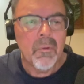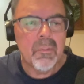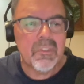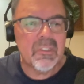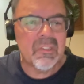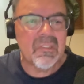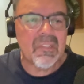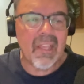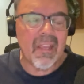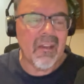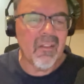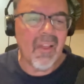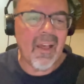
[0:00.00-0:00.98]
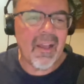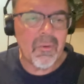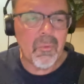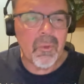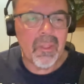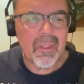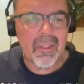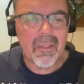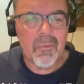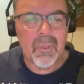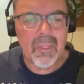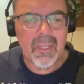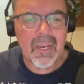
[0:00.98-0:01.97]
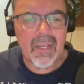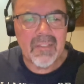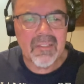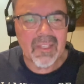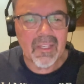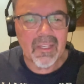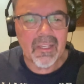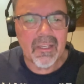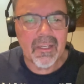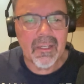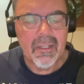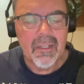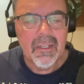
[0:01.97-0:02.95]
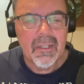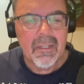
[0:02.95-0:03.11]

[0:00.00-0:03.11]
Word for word: which is saying a lot with with guys like uh,